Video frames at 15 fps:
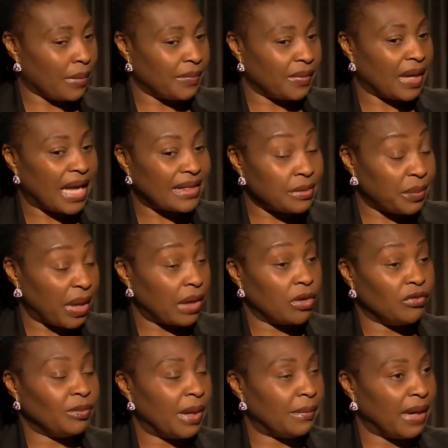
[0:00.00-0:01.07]
up, at the back
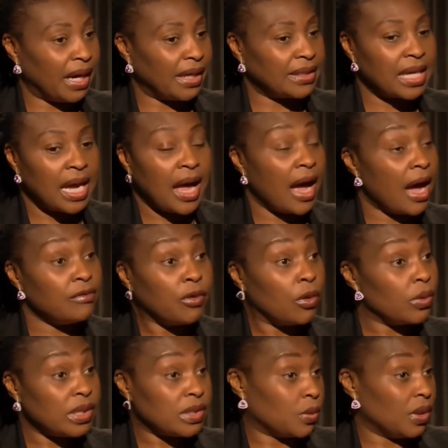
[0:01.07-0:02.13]
of my mind, I've
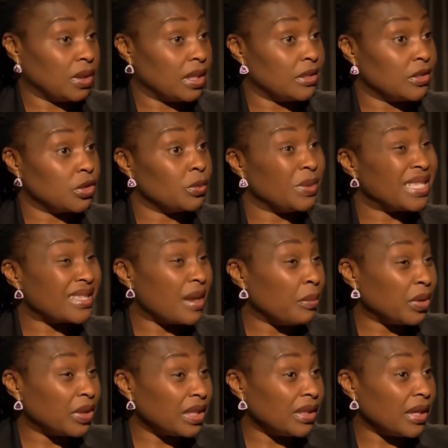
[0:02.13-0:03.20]
always wanted to be
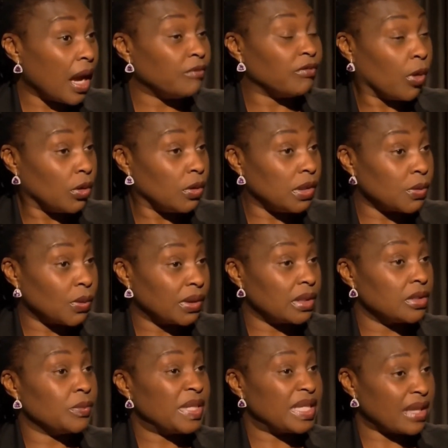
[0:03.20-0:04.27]
somebody. I've always
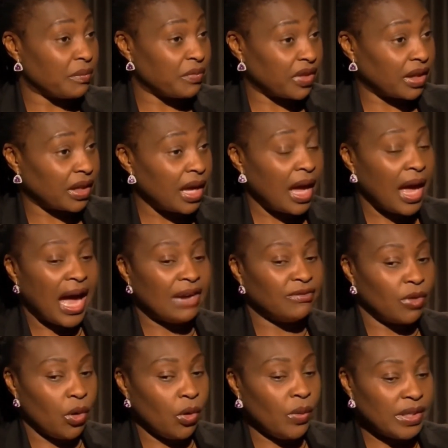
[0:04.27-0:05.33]
wanted to be something. I've
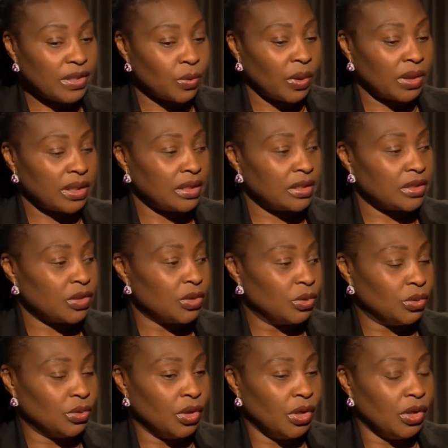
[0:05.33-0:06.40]
always wanted
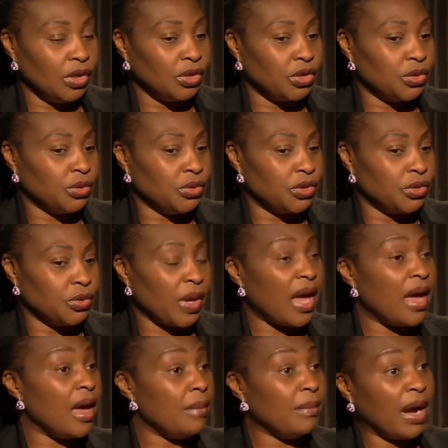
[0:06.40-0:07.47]
to
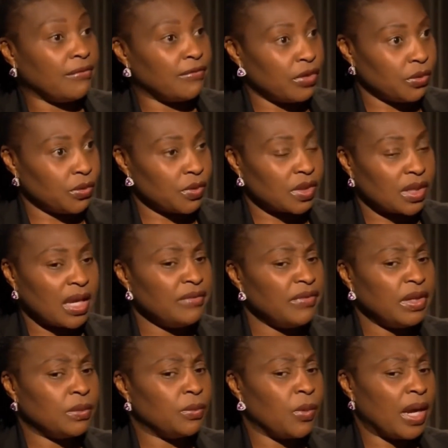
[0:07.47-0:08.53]
air my views.
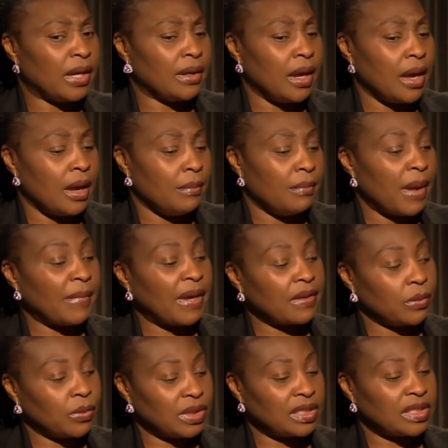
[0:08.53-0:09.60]
Even when my
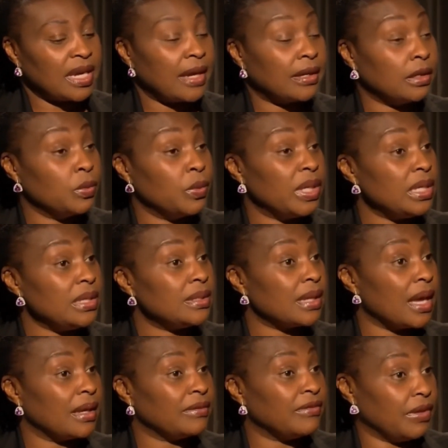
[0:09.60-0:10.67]
mother would take Louise
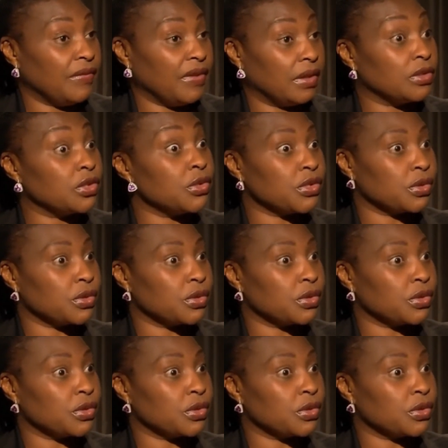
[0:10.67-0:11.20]
and Vivian to